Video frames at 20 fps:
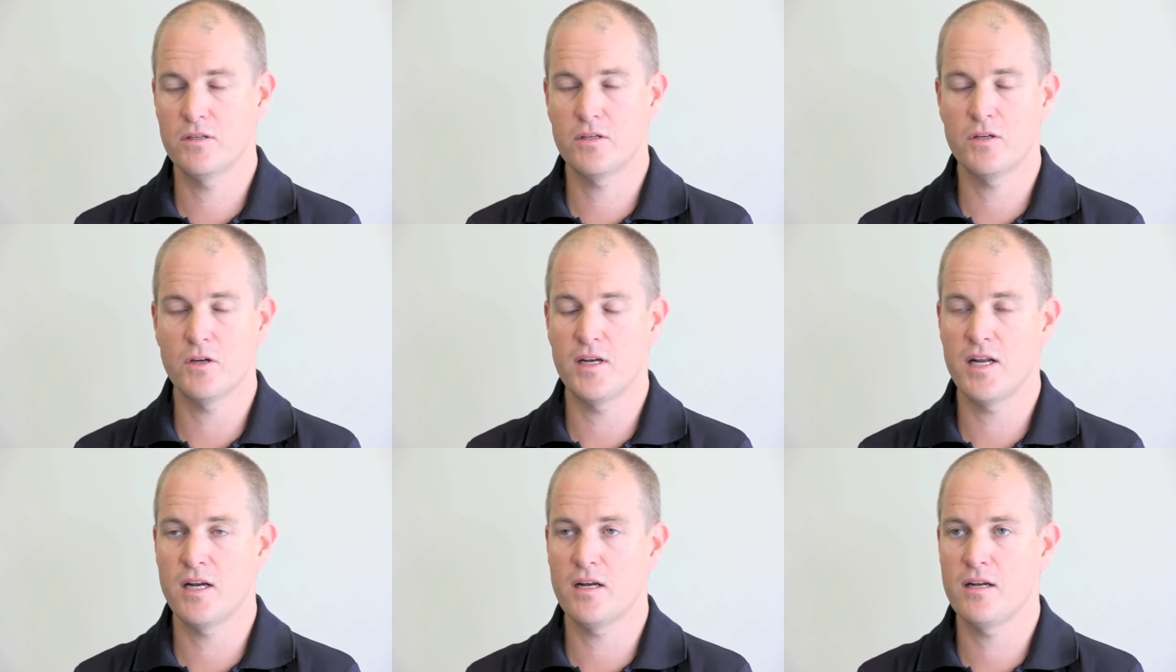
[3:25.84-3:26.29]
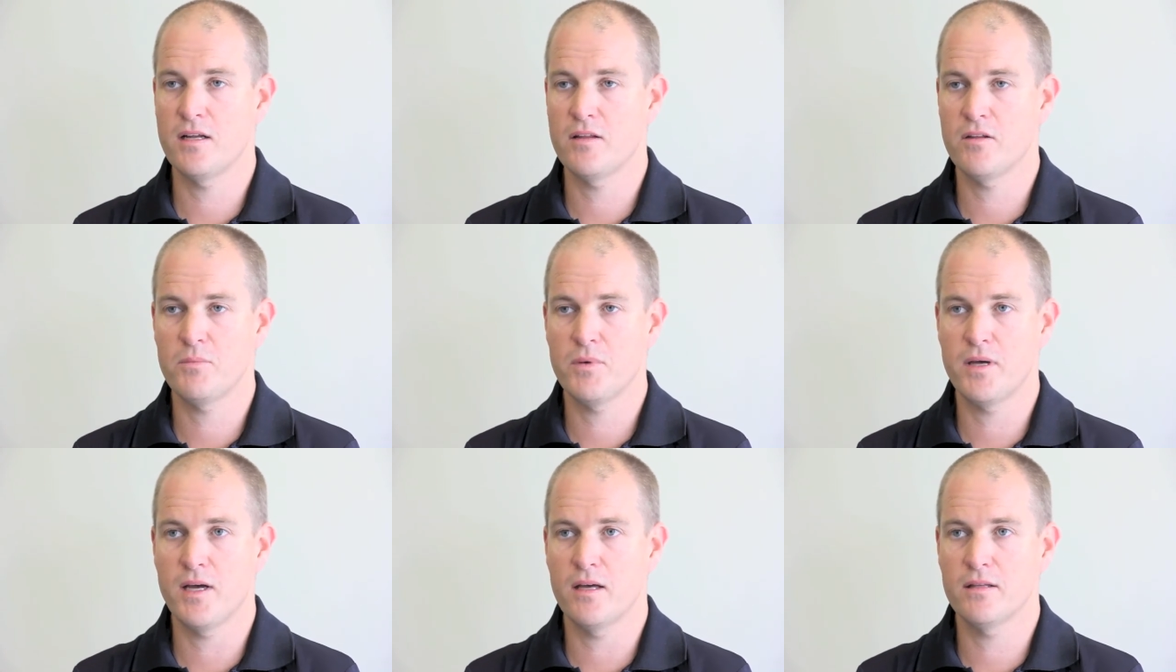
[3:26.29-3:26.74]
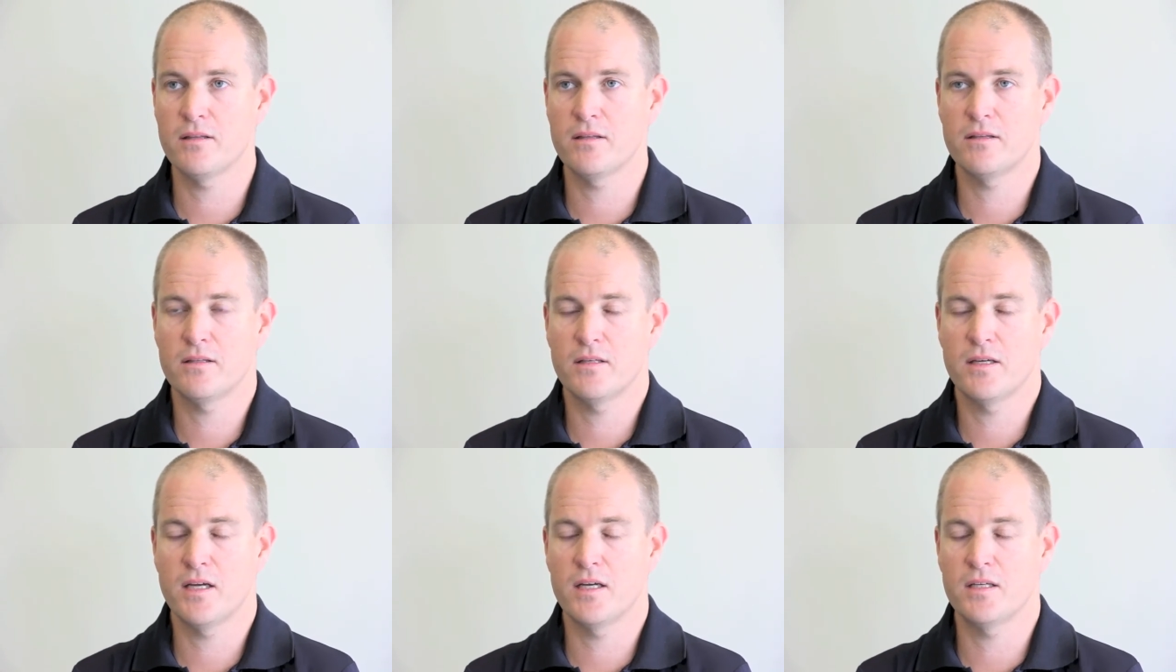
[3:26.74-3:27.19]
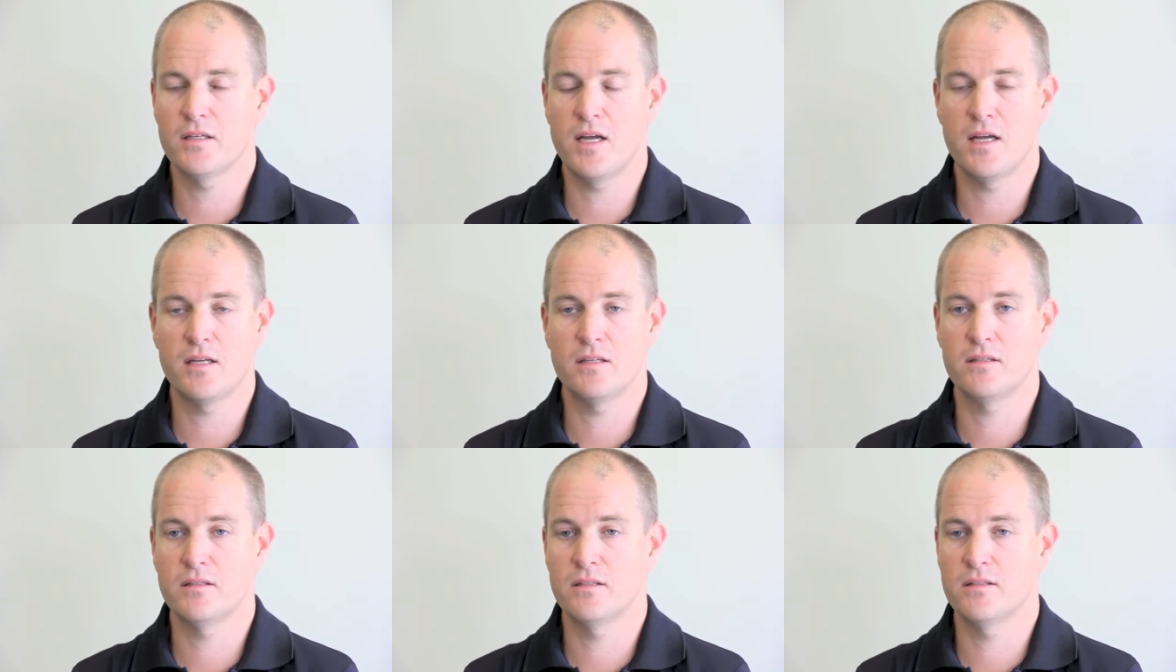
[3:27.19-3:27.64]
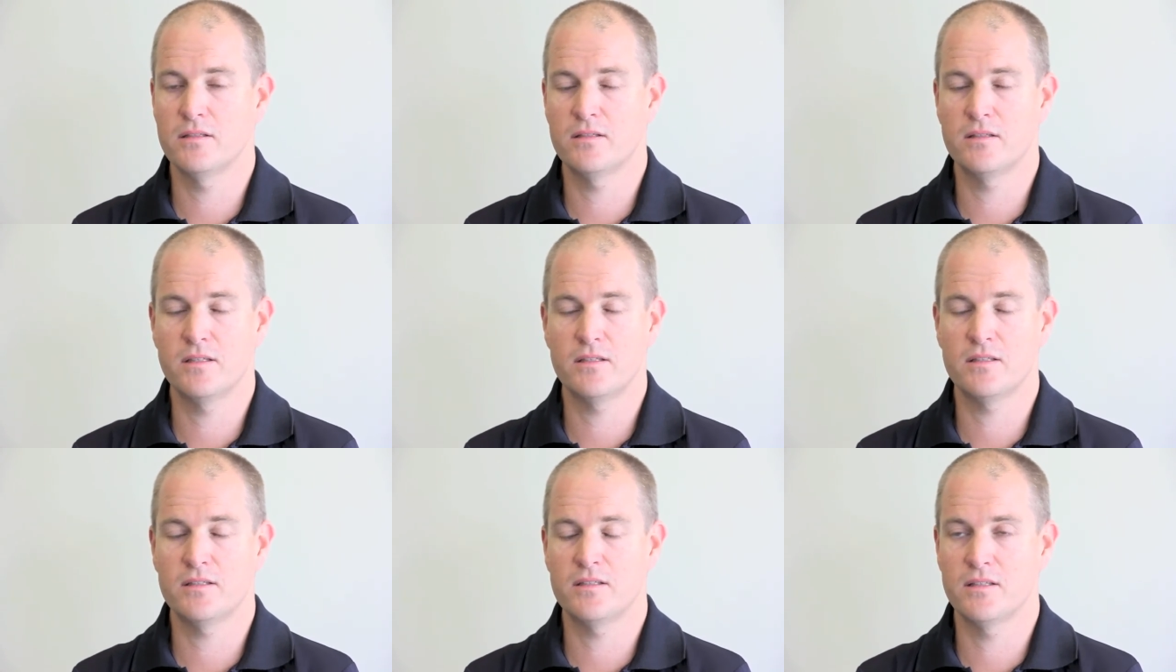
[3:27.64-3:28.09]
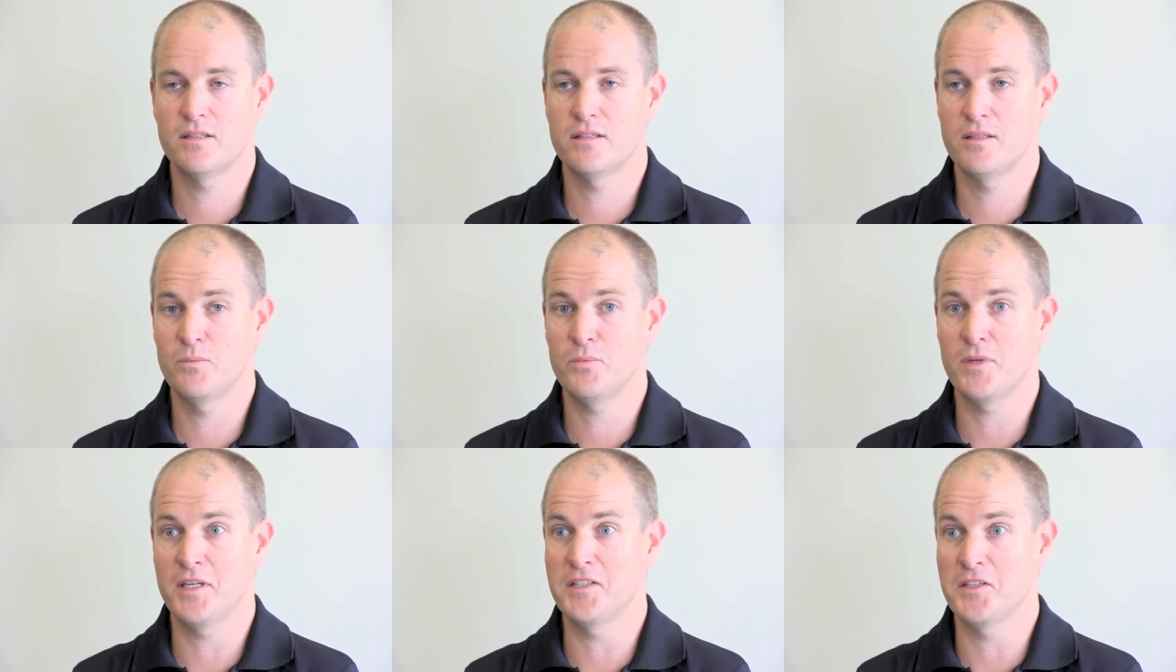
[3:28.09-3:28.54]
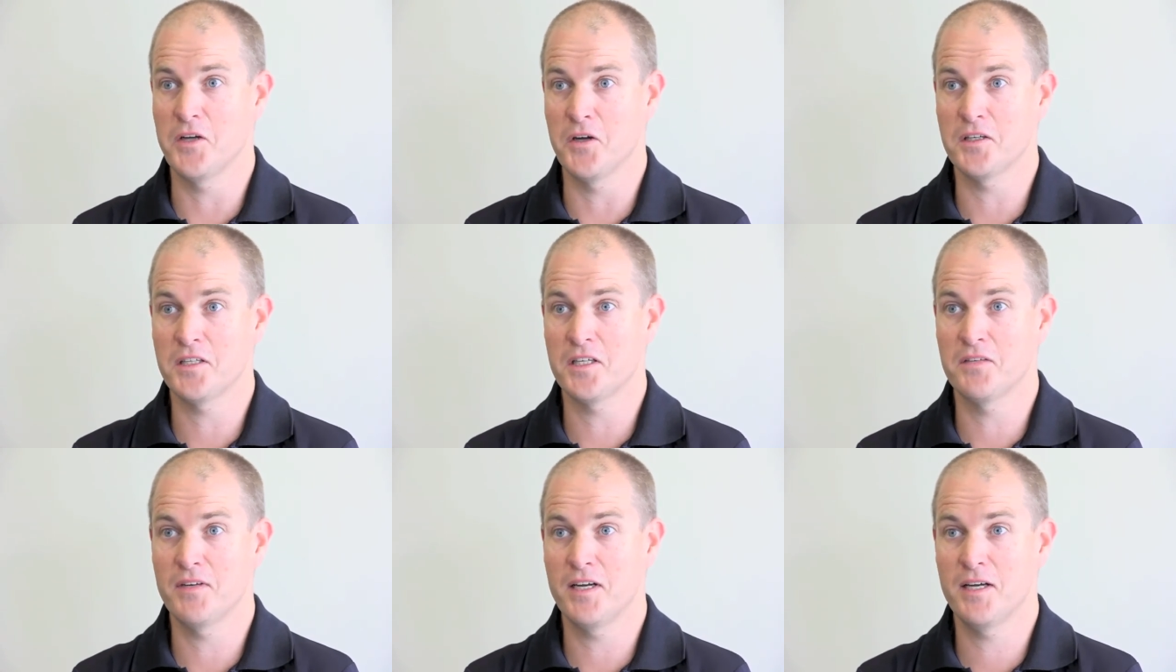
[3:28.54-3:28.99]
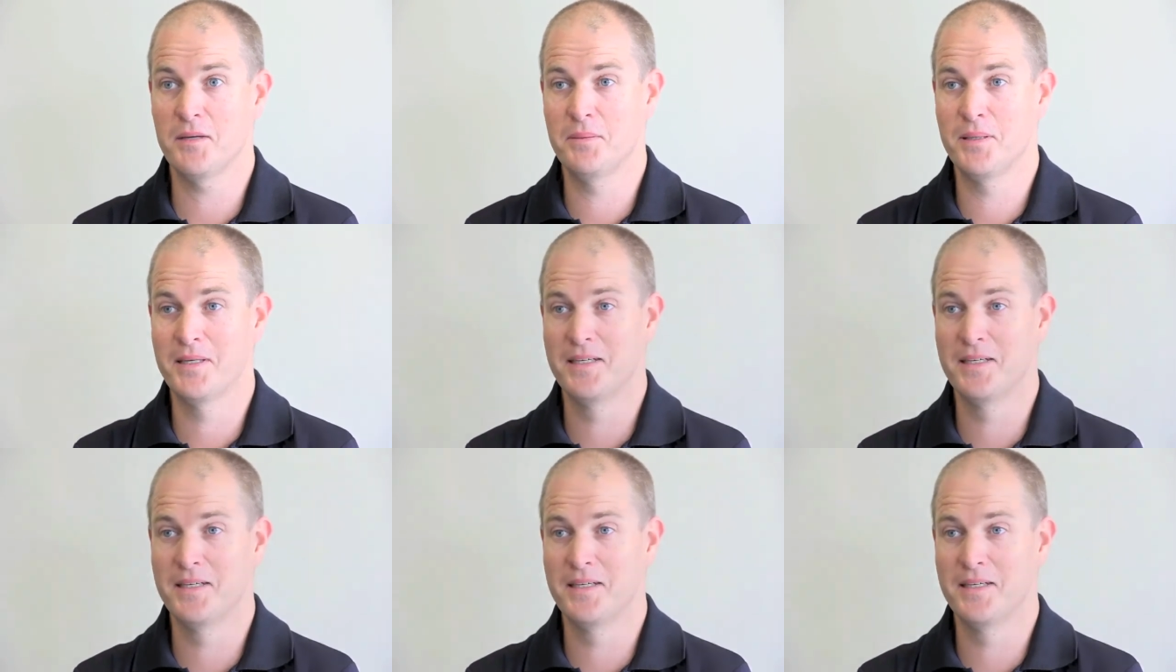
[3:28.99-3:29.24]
go down another path, uh, and just simply don't give up.